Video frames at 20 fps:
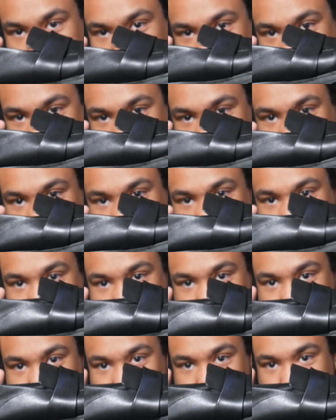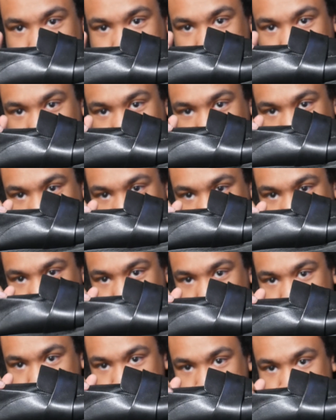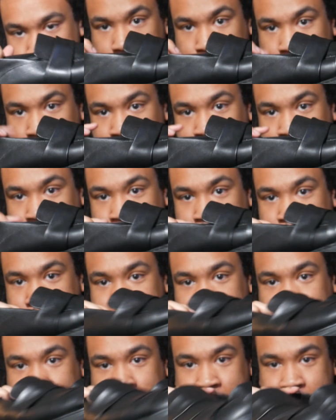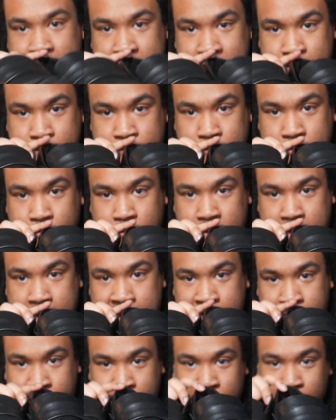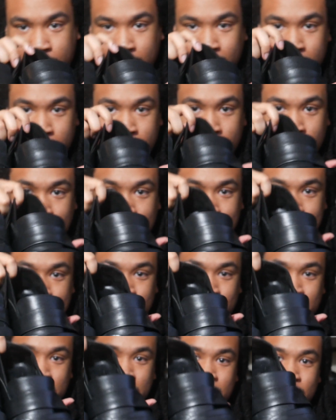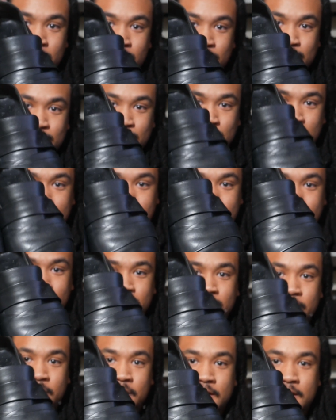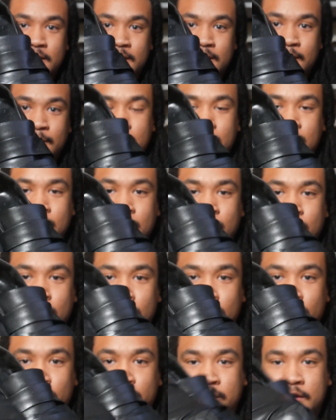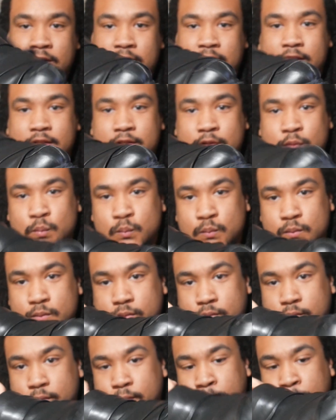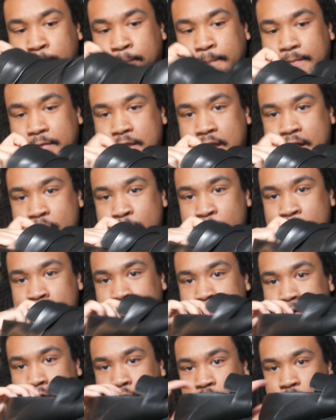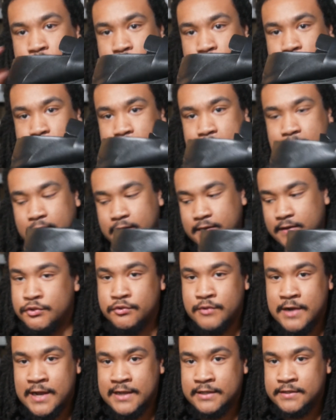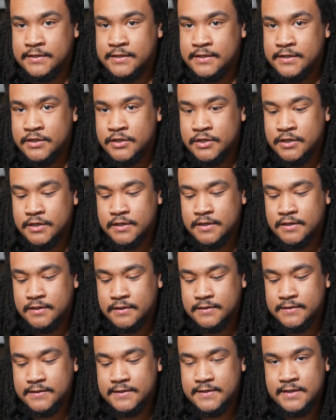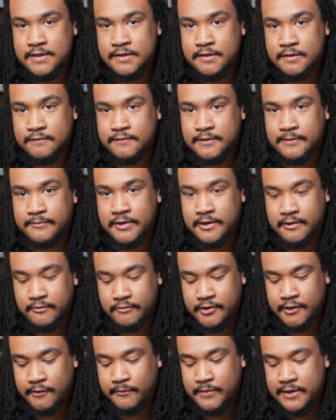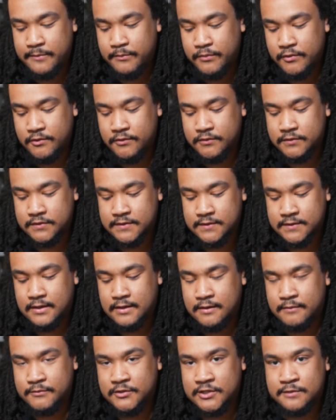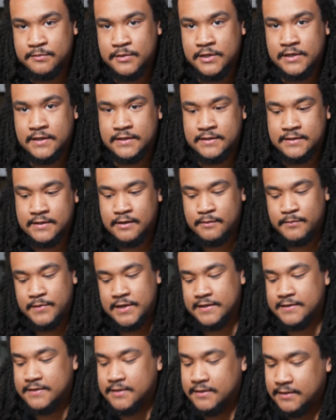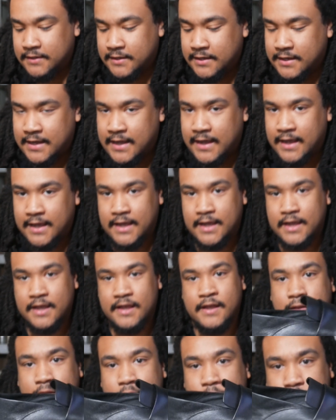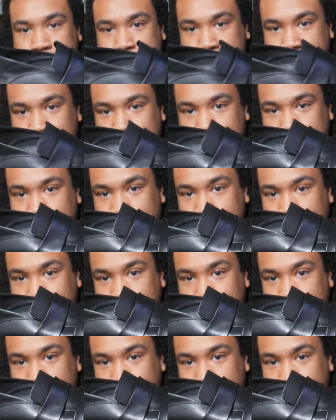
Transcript: Loewe Cloudtilt Morph Mules. Funny enough, I got these from Kyrie and Warwick as well off of Whatnot, but they are my go-to like dressier sneaker if I'm not wearing my boots, just because they're basically a loafer